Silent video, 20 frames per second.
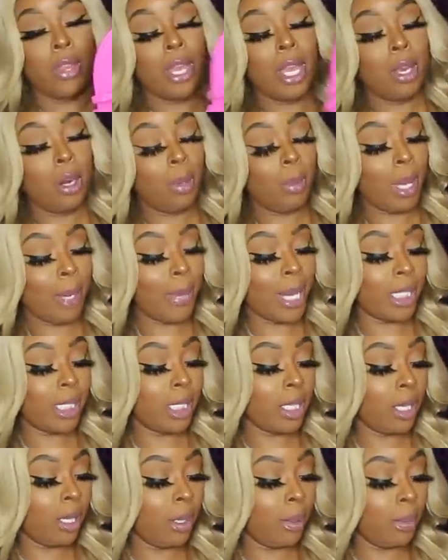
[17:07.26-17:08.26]
they are made by
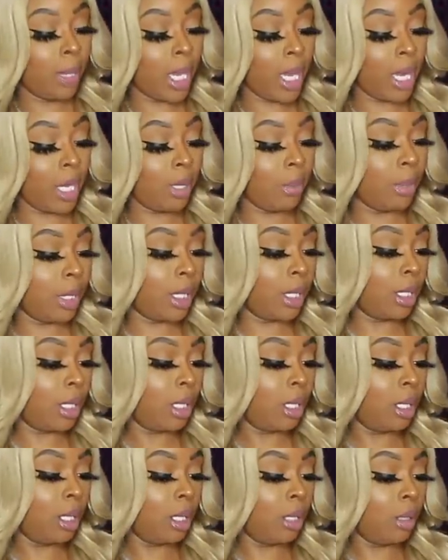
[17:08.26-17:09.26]
Sam Edelman,
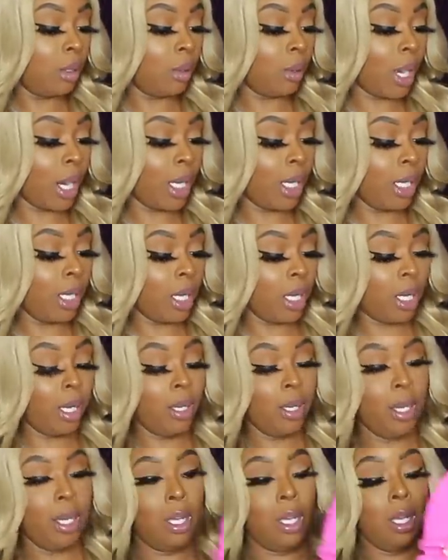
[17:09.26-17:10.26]
right? Yeah.
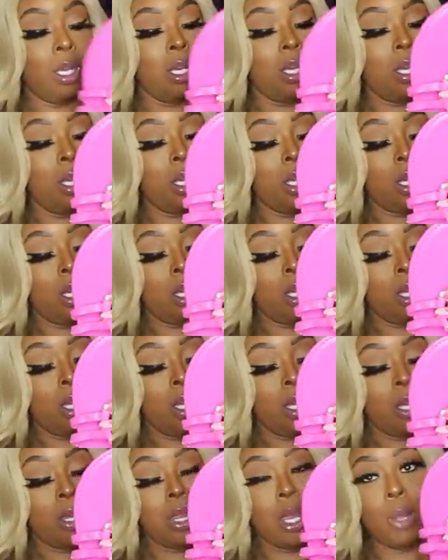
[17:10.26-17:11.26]

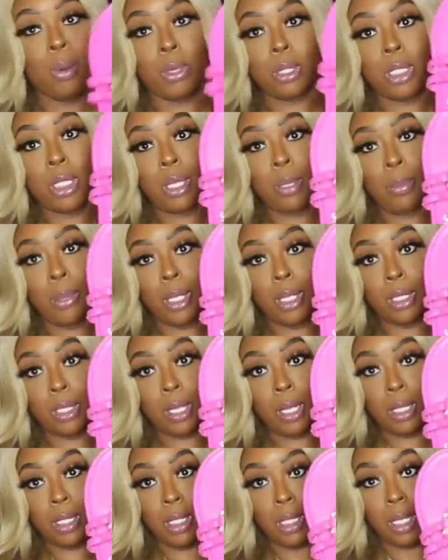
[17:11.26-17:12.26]
They were 10 bucks
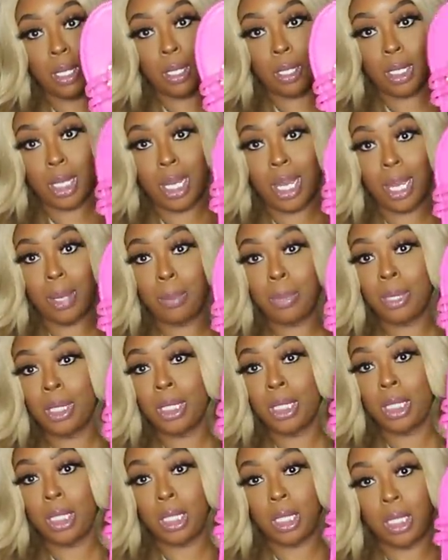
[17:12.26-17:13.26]
on sale. They had
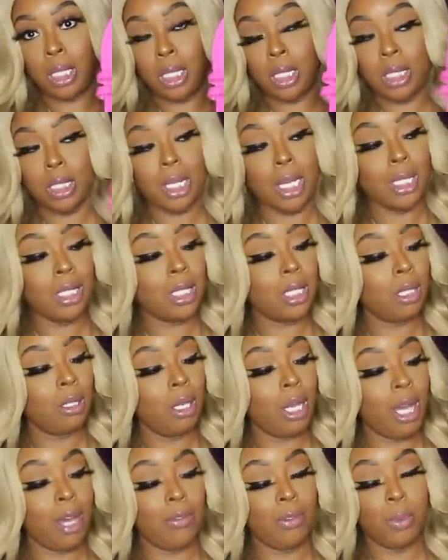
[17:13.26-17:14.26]
plenty of these. They
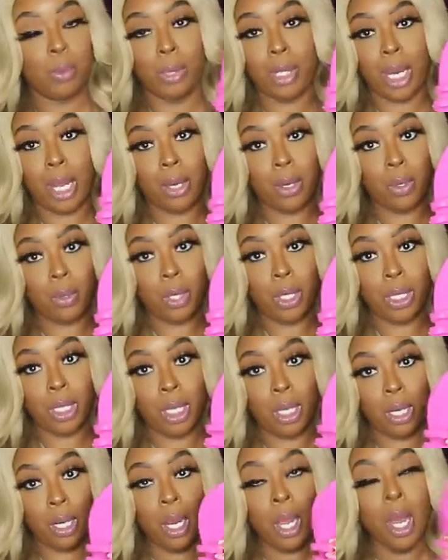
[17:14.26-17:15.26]
still have them when I go in
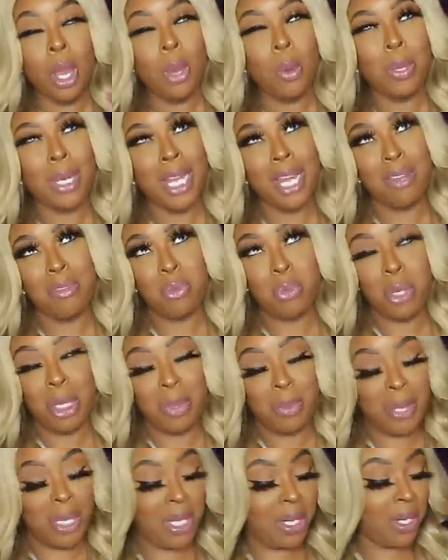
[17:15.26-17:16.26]
there. Well, I haven't
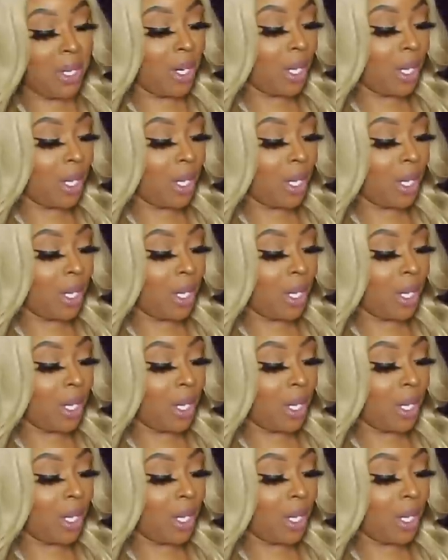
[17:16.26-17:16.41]
really been in